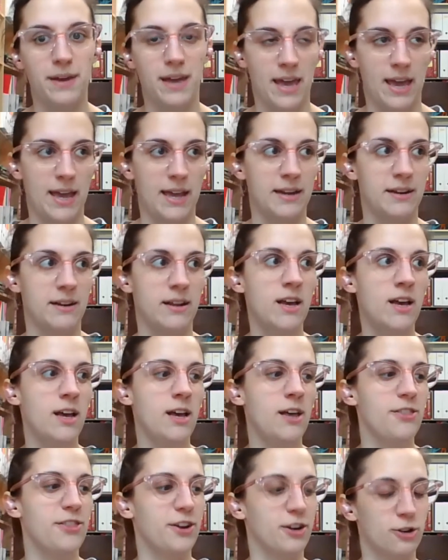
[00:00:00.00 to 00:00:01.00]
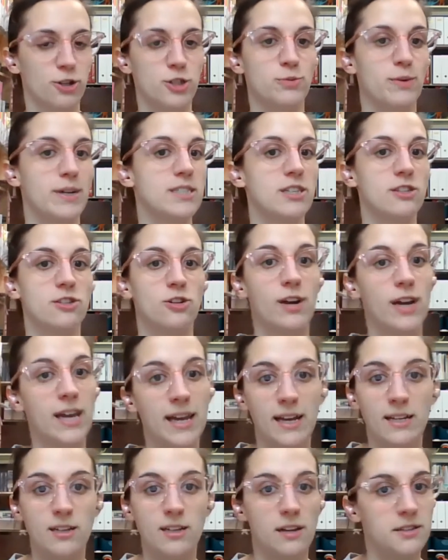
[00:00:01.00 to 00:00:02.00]
in the girls raising their
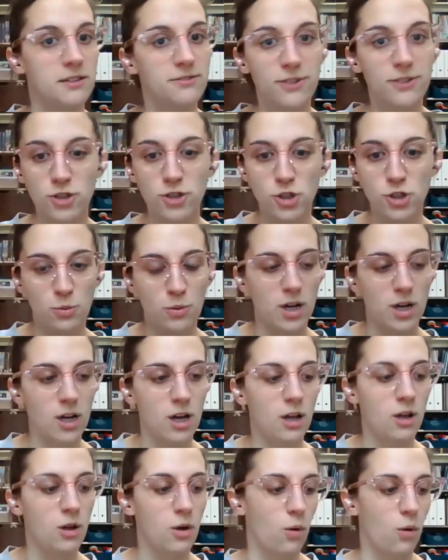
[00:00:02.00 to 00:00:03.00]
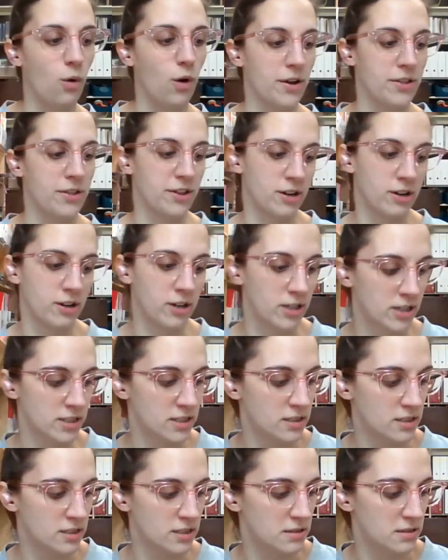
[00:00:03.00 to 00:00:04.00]
hand on the virtual, or the
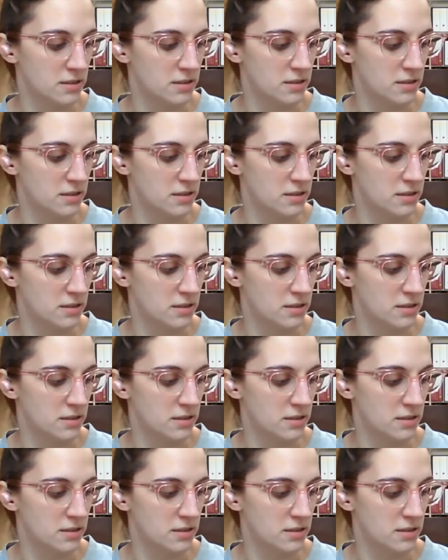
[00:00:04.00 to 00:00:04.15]
girls